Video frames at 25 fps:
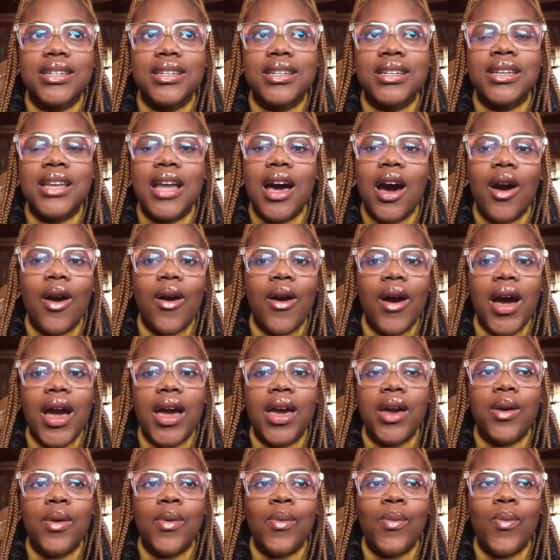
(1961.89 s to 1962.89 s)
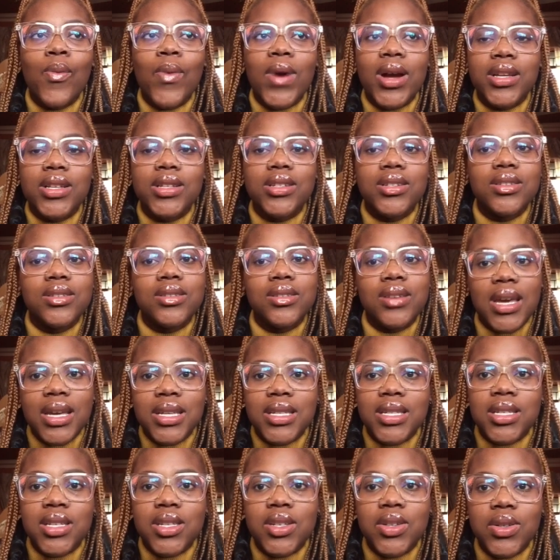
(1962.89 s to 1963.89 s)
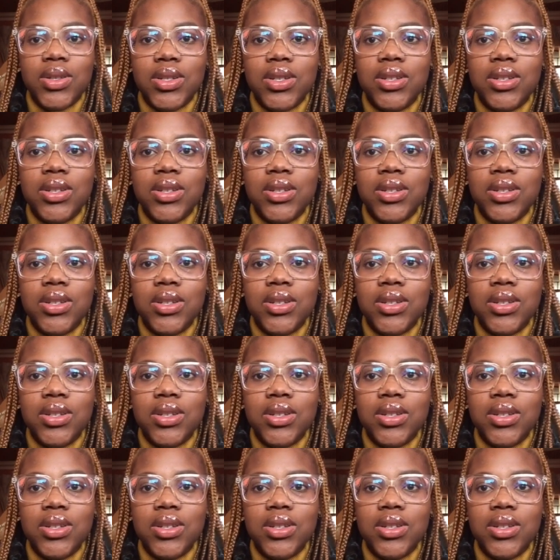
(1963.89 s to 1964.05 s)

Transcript: now I want to execute,